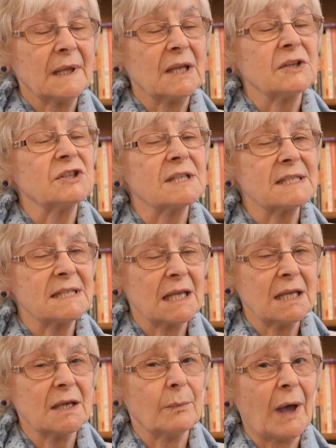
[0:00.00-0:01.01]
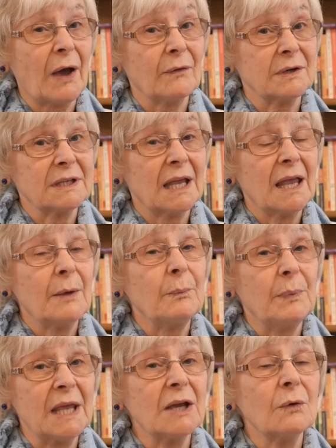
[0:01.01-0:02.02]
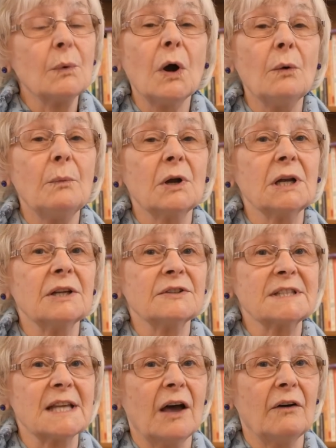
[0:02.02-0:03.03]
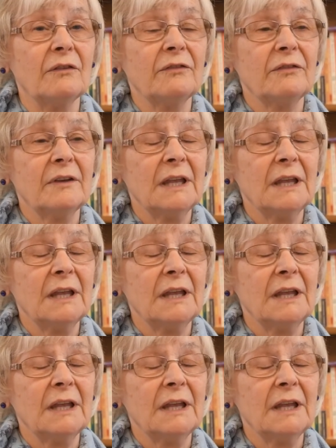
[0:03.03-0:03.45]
Just think about being a role model yourself